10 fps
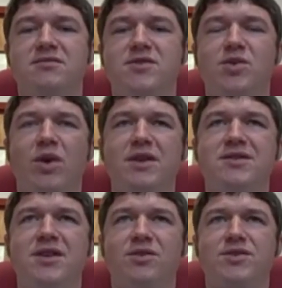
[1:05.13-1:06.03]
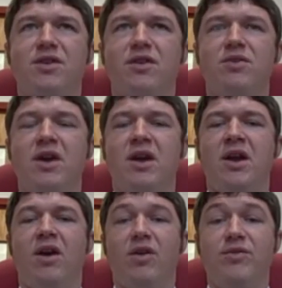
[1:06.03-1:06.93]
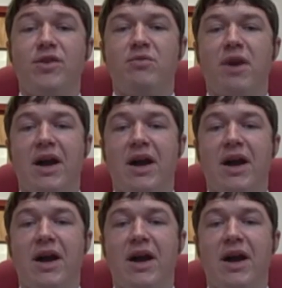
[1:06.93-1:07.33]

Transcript: 20 or so of them